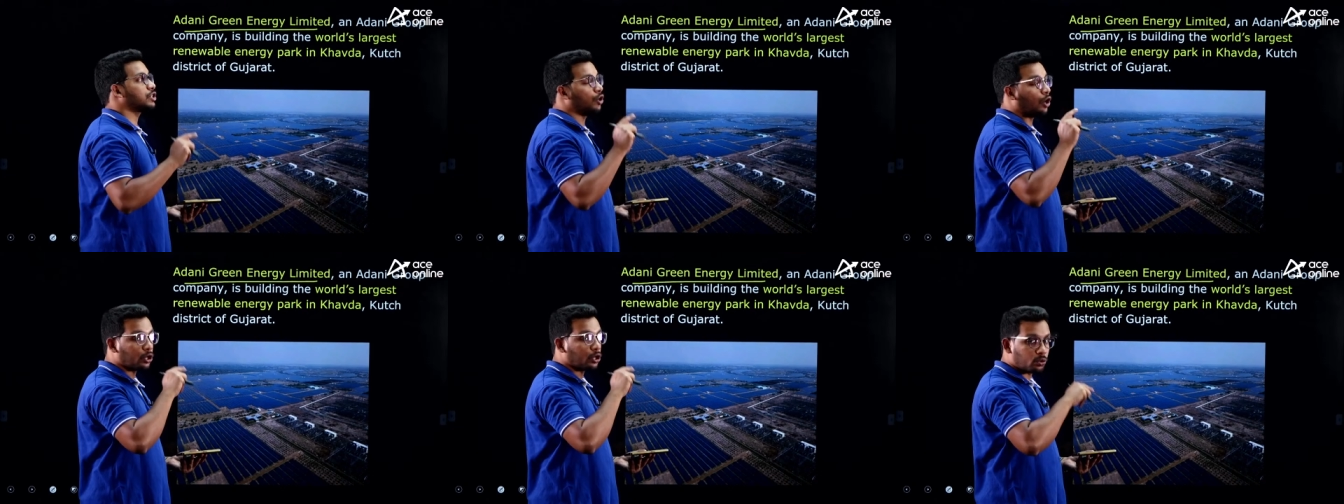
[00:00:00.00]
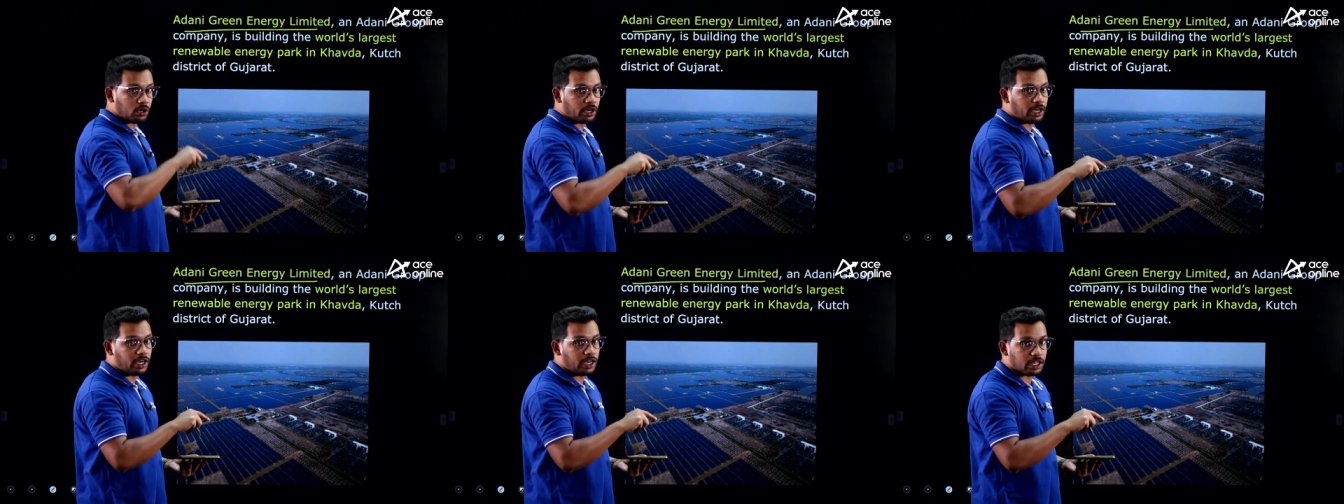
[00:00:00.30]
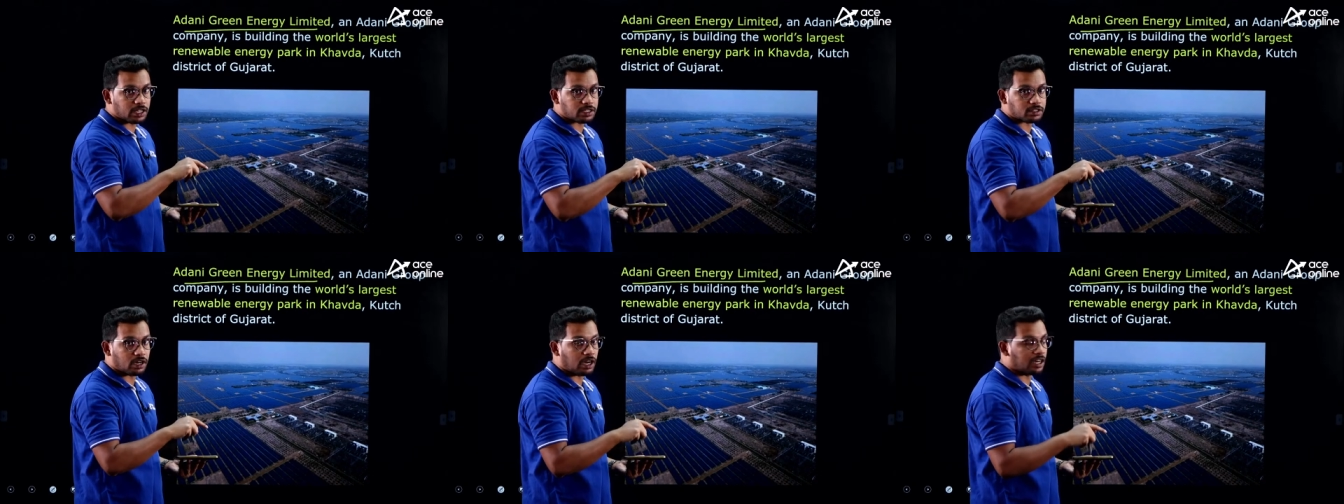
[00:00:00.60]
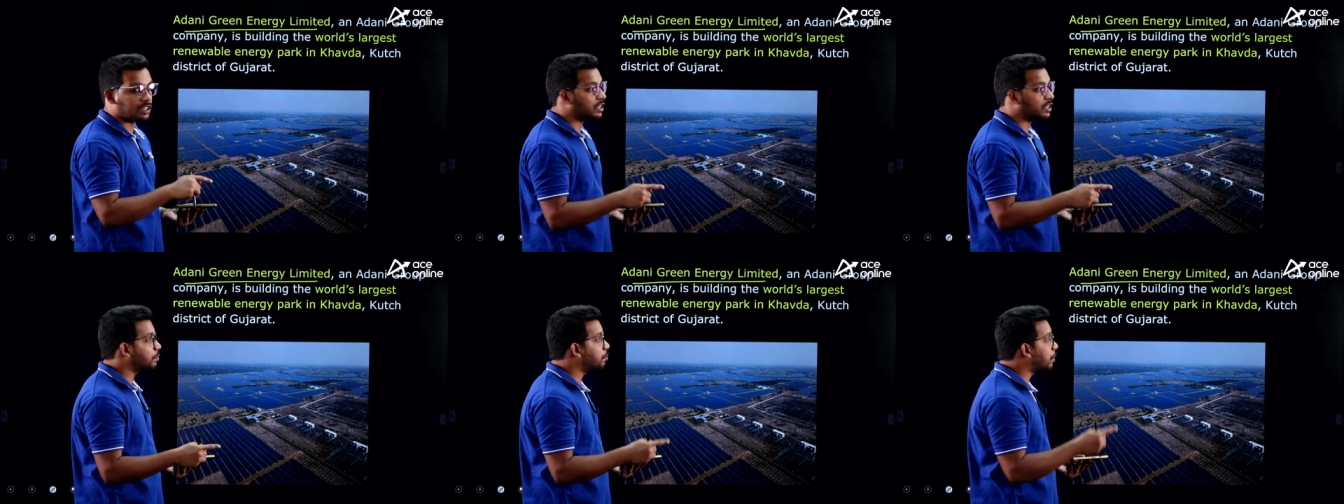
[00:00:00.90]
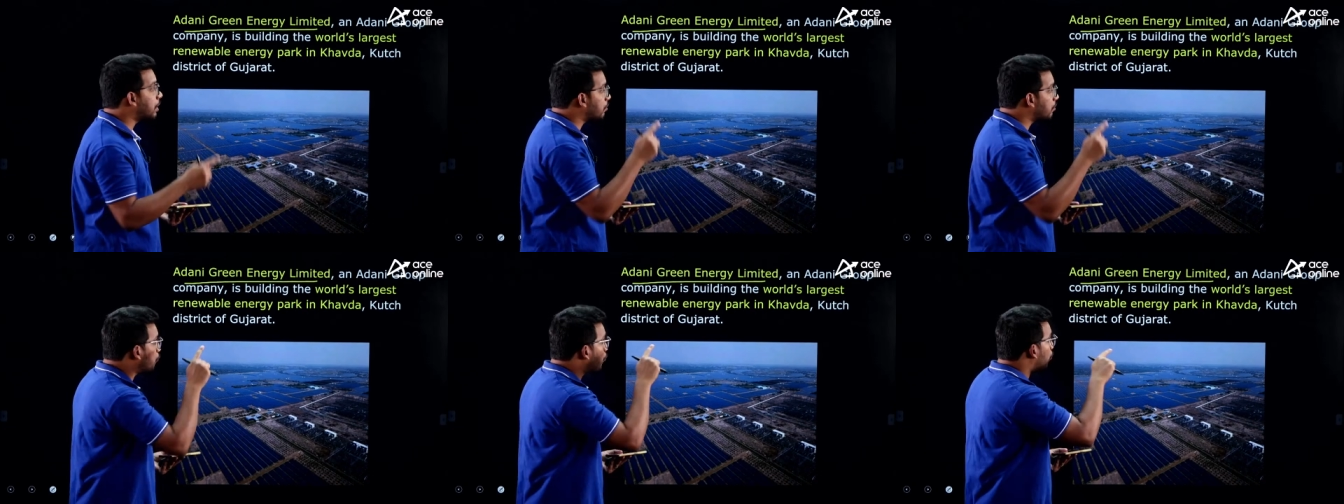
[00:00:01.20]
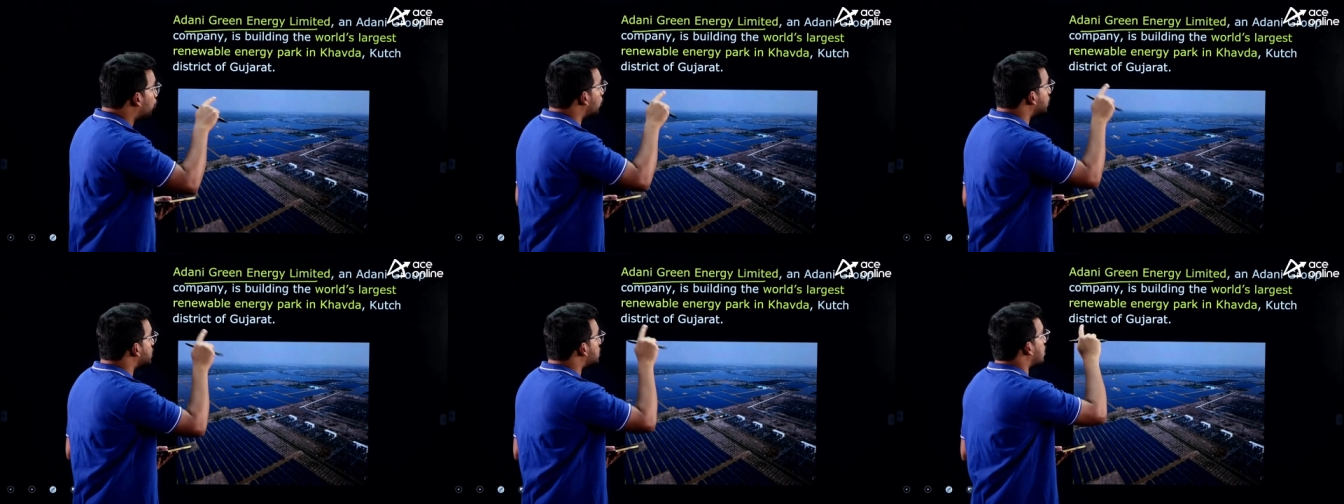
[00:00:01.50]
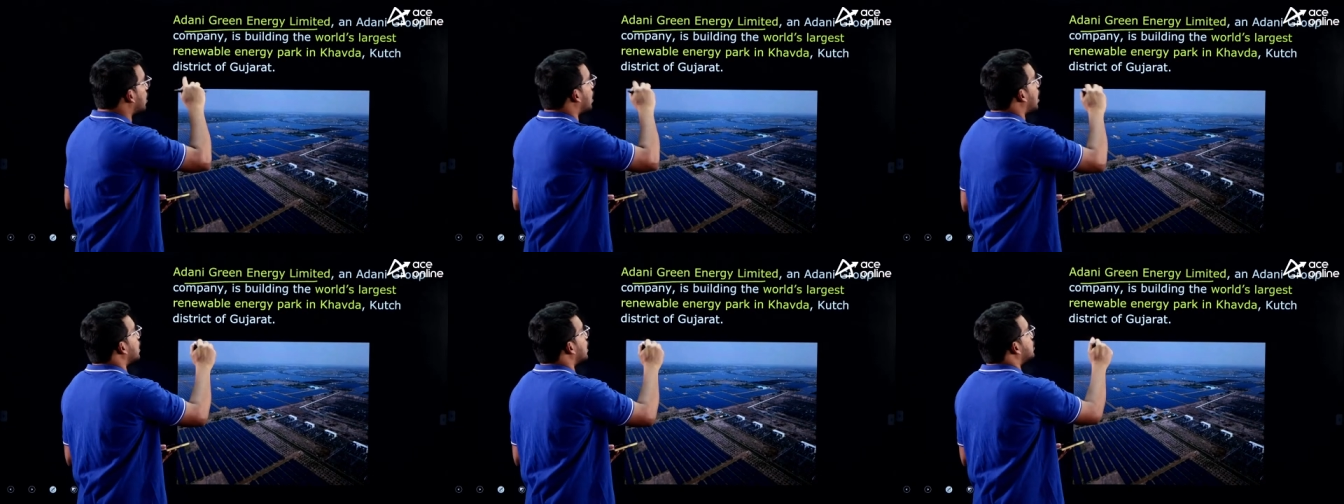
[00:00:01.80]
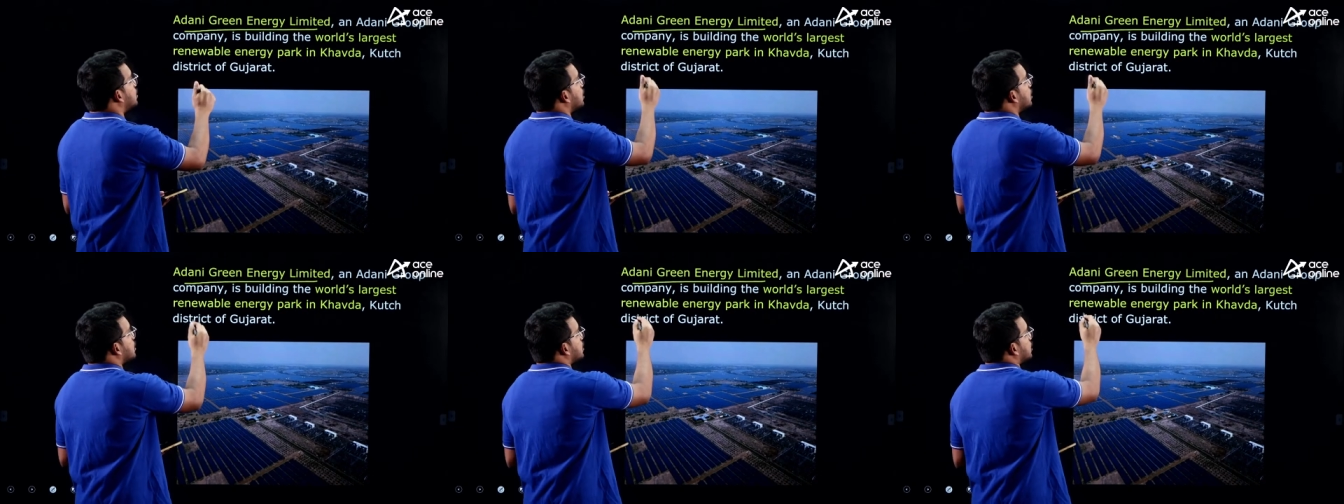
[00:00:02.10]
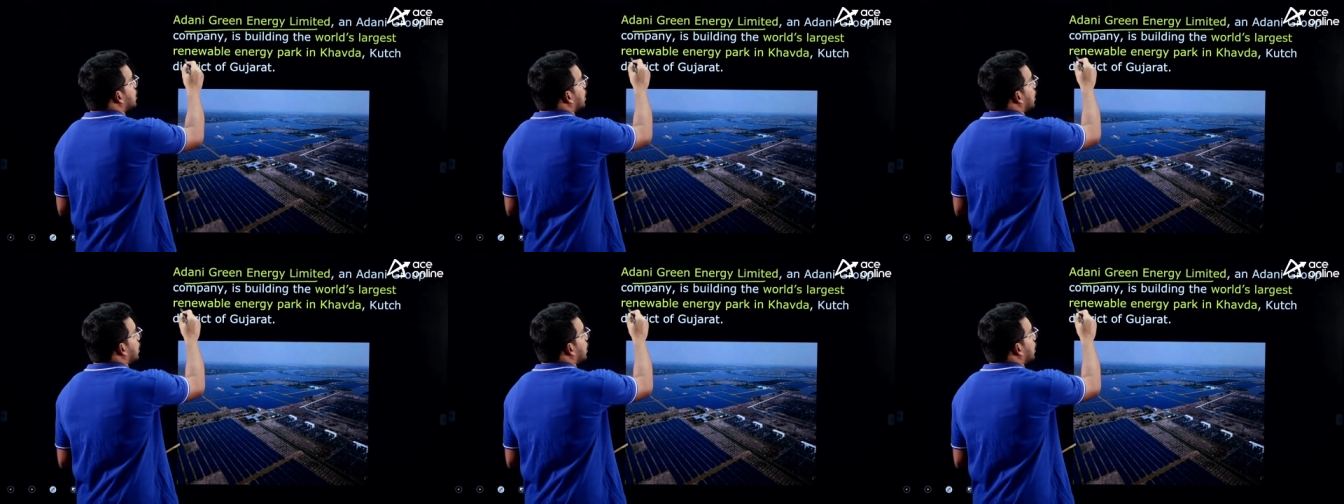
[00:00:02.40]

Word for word: not only India's largest, but world's largest